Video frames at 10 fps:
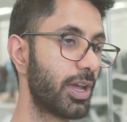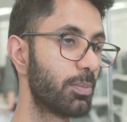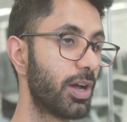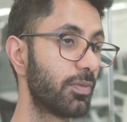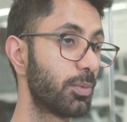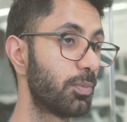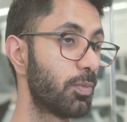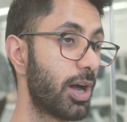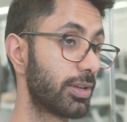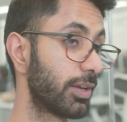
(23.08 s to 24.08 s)
I'm part of the
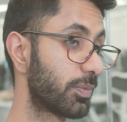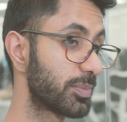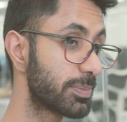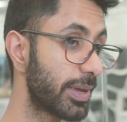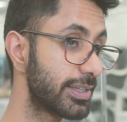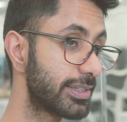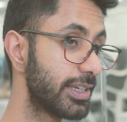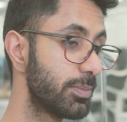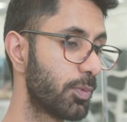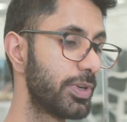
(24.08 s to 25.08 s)
Wildlife from Space
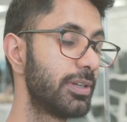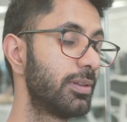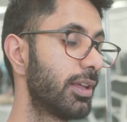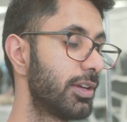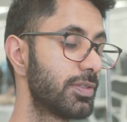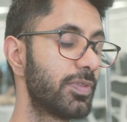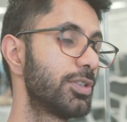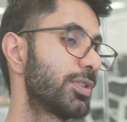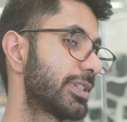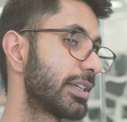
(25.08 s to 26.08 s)
team, and we do loads of
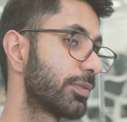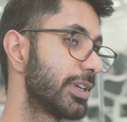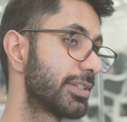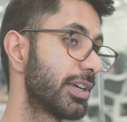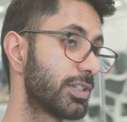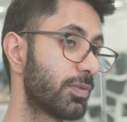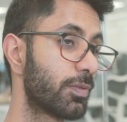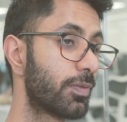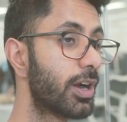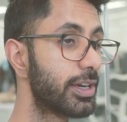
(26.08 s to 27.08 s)
interesting research for a
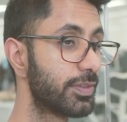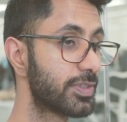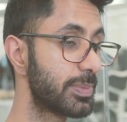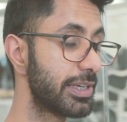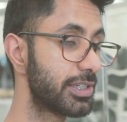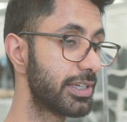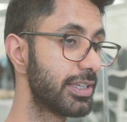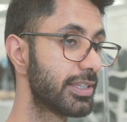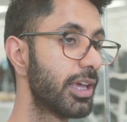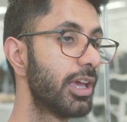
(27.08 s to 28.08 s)
variety of species.